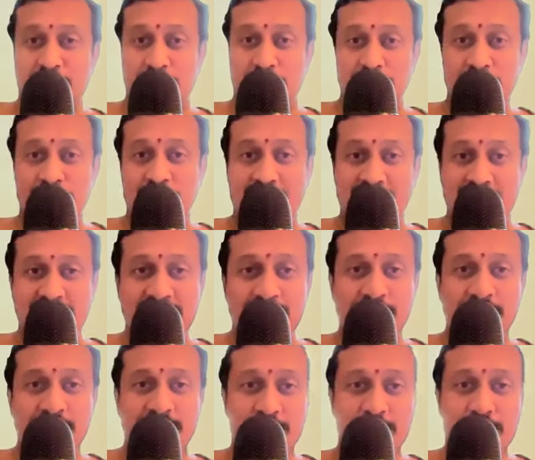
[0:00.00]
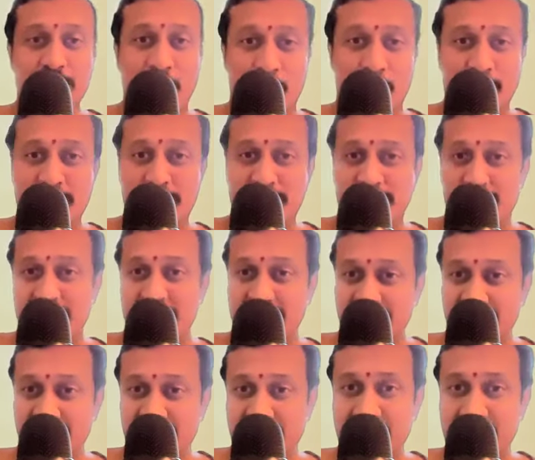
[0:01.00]
Rudra is the one who holds
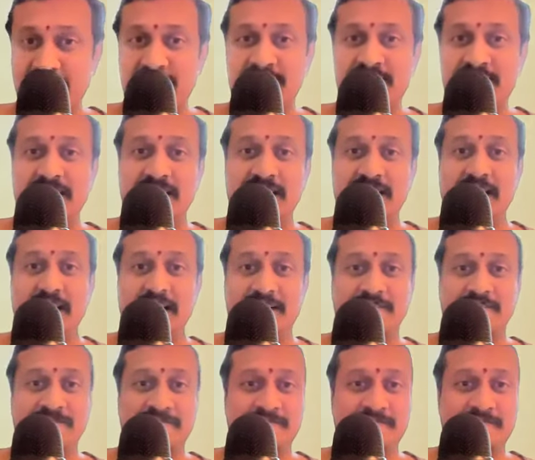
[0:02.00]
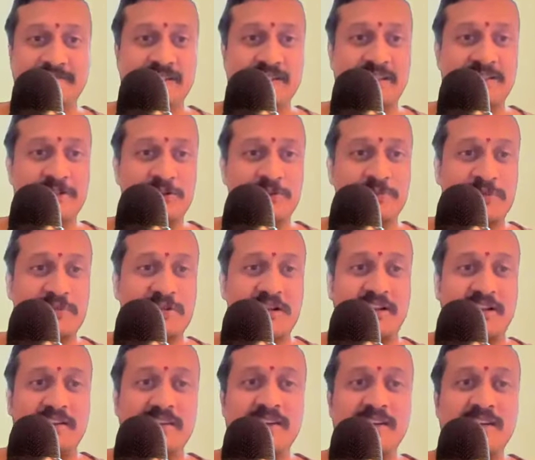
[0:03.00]
the gate in the
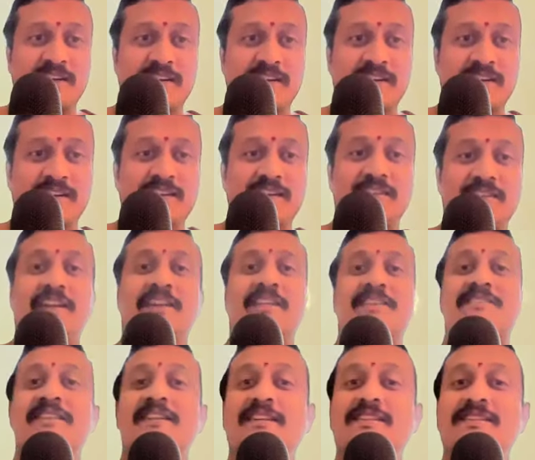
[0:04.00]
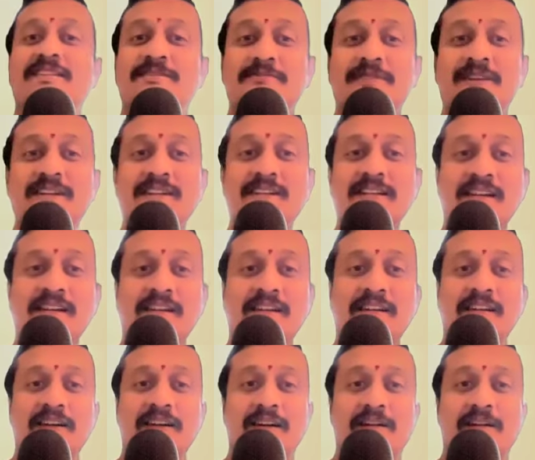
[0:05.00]
Smashana. That is the reason why
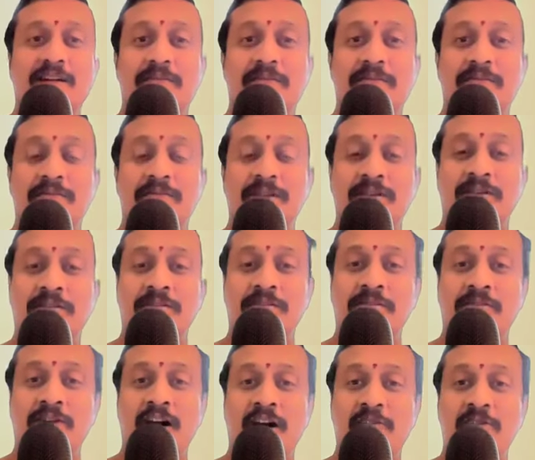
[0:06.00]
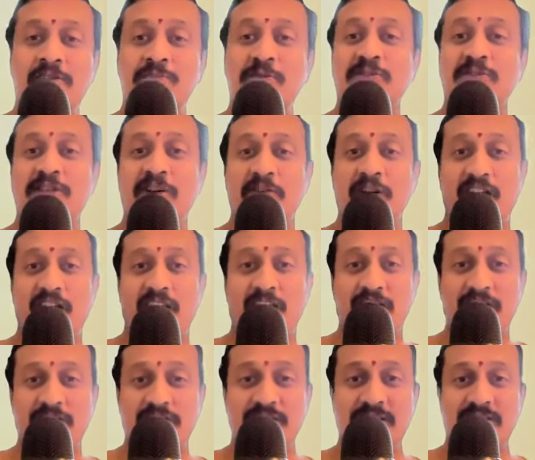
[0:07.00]
Avimukta
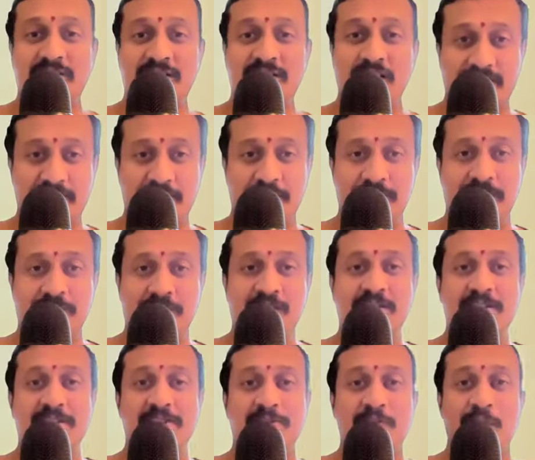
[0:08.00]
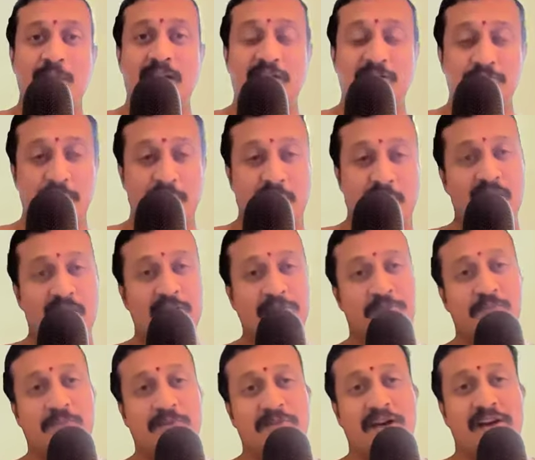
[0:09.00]
Varanasi Kshetram is called as
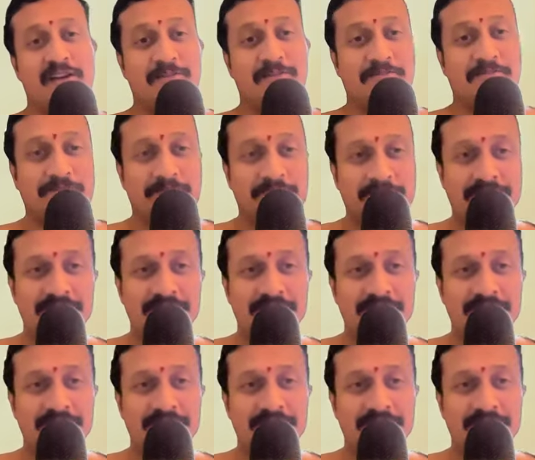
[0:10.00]
Mahashmashanam.